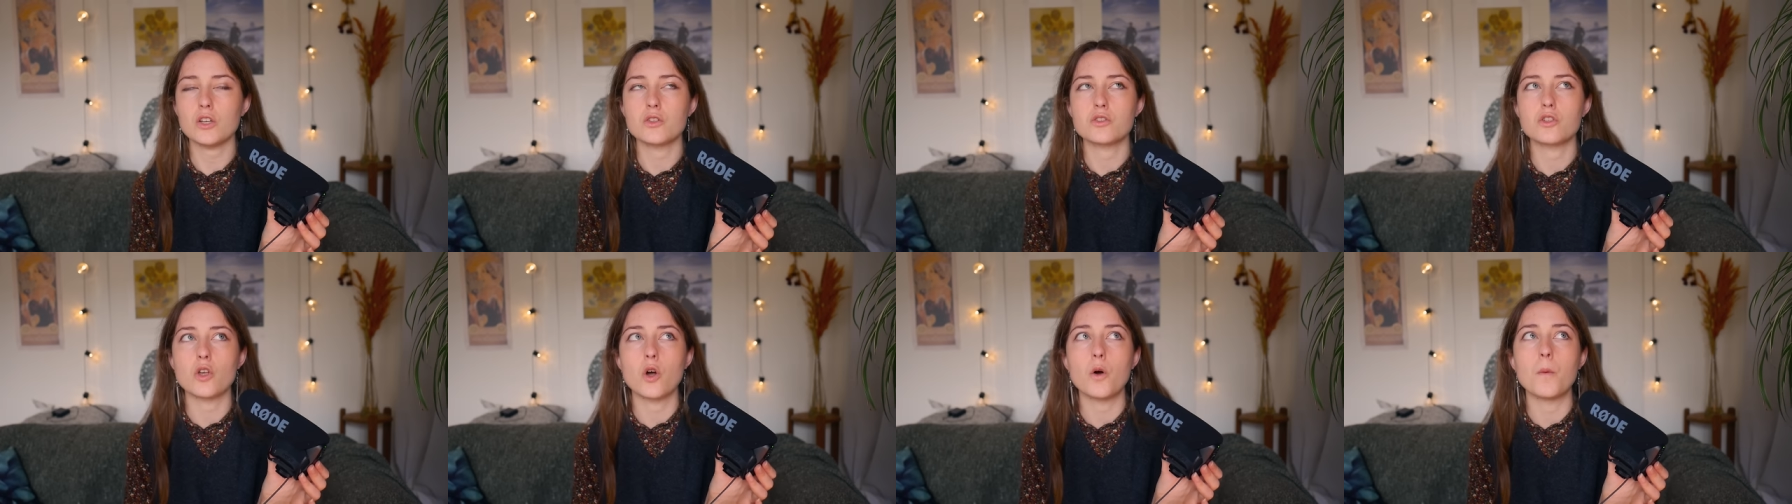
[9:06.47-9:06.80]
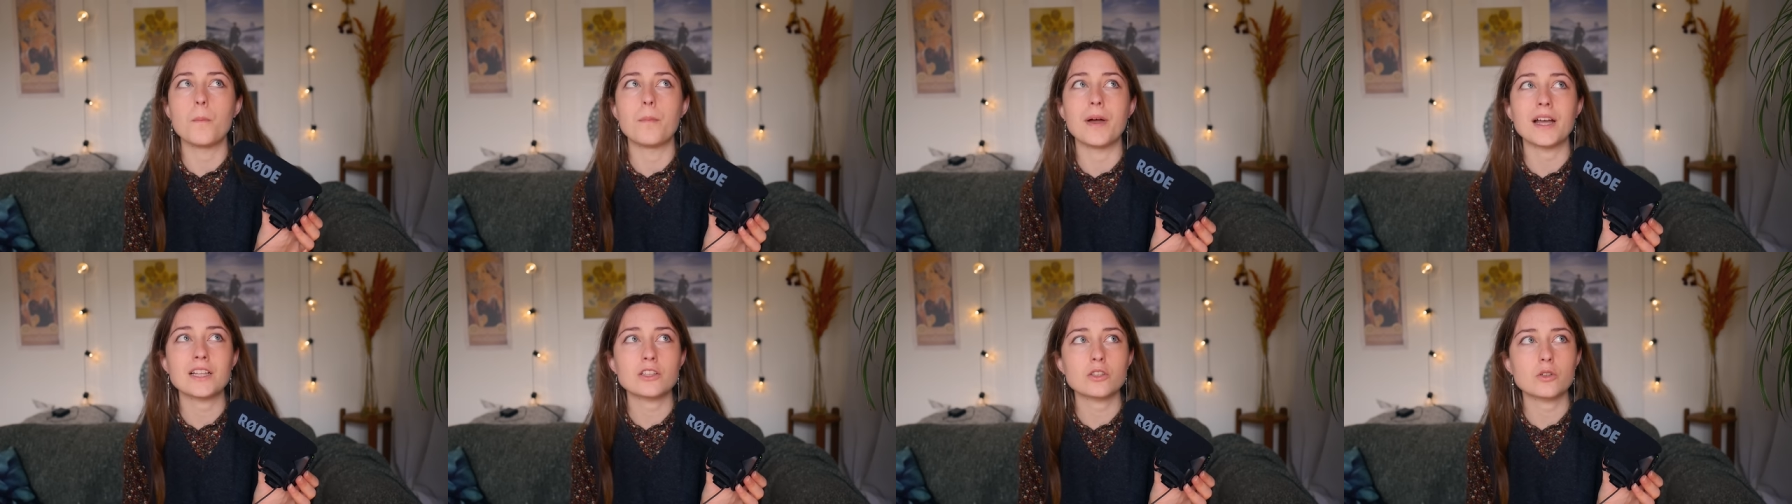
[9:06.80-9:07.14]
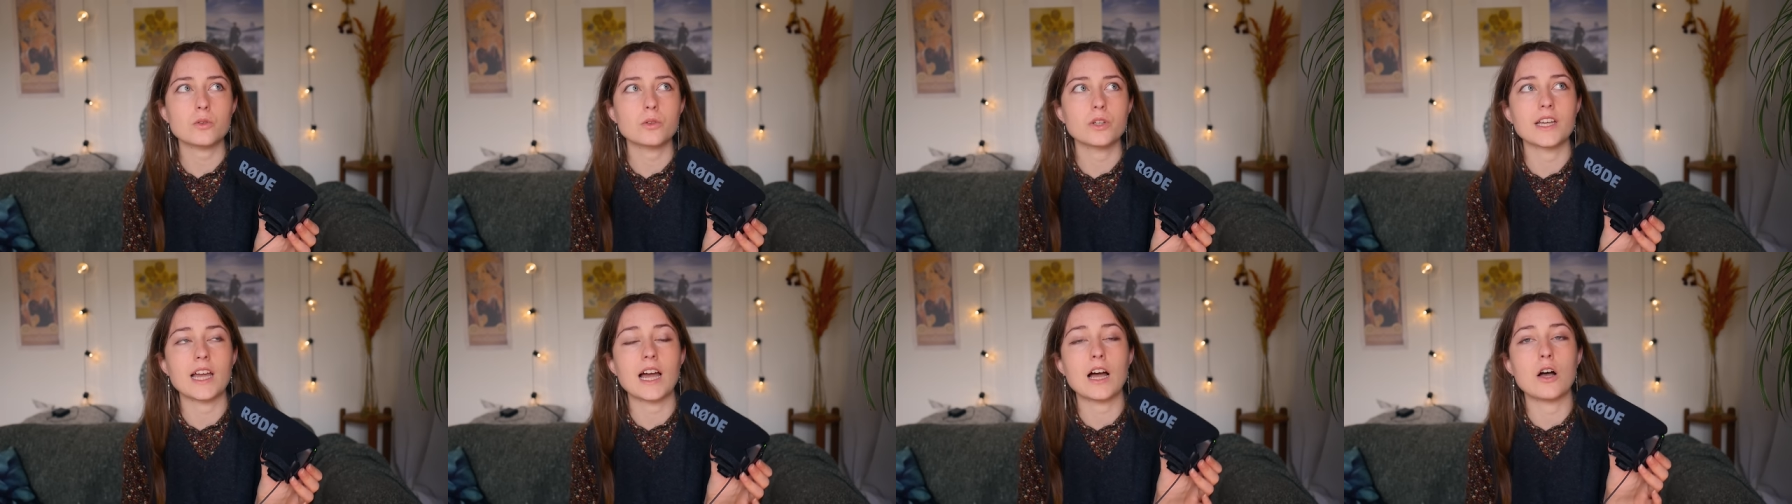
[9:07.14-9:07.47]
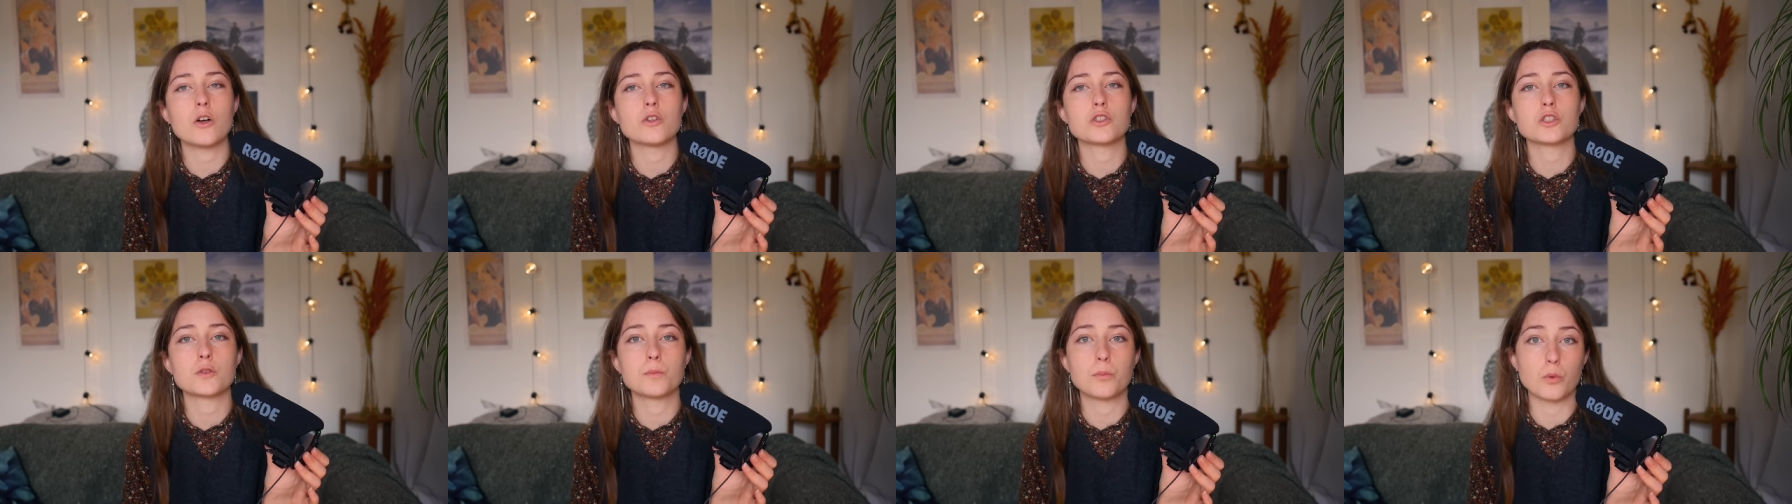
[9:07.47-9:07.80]
So Battle
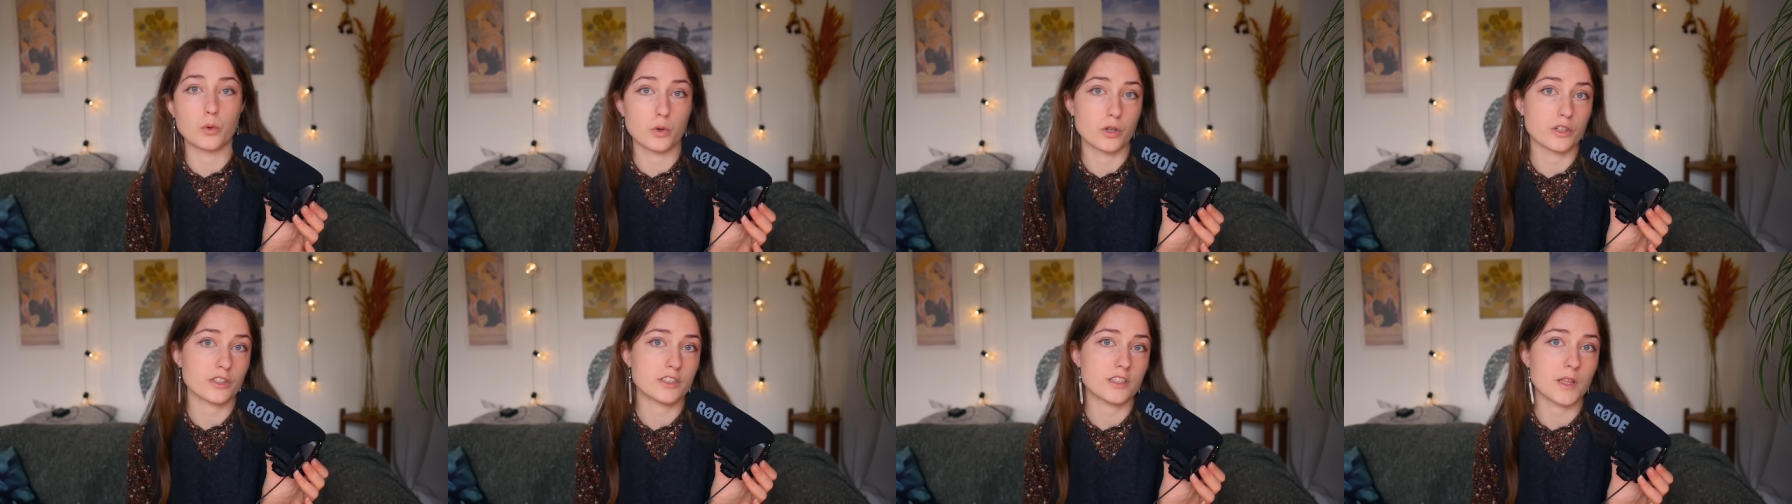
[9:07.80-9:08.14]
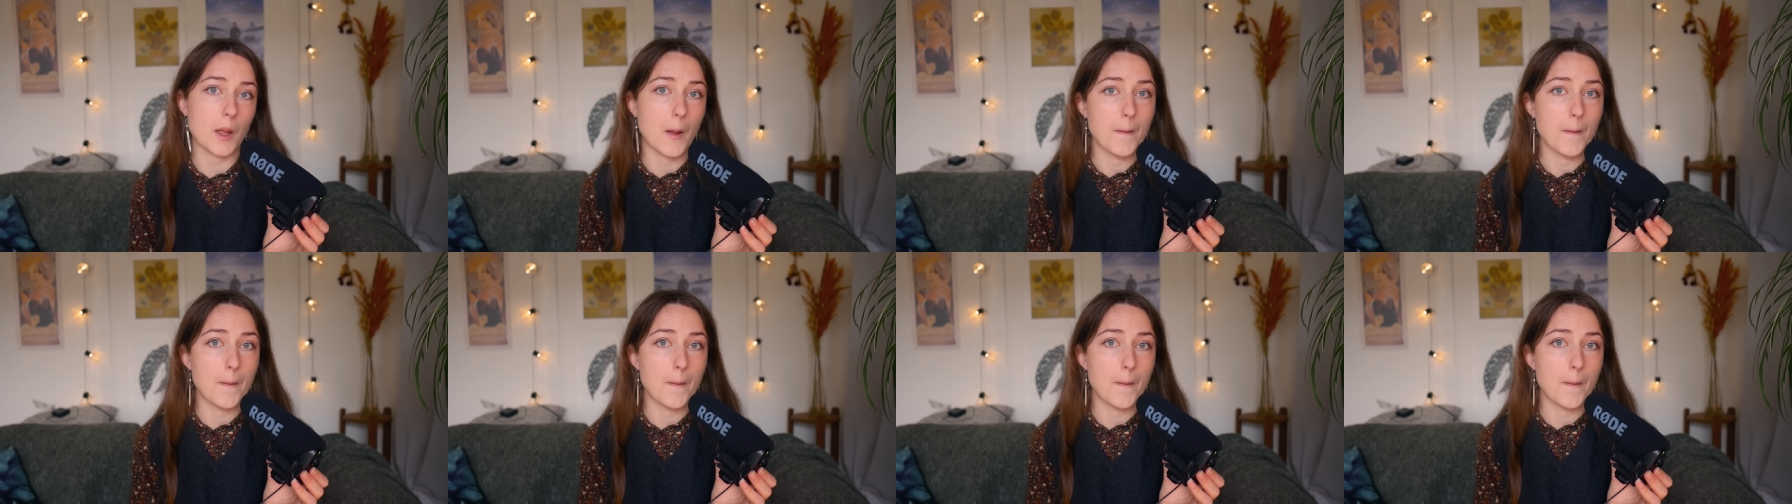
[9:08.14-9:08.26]
Royale sports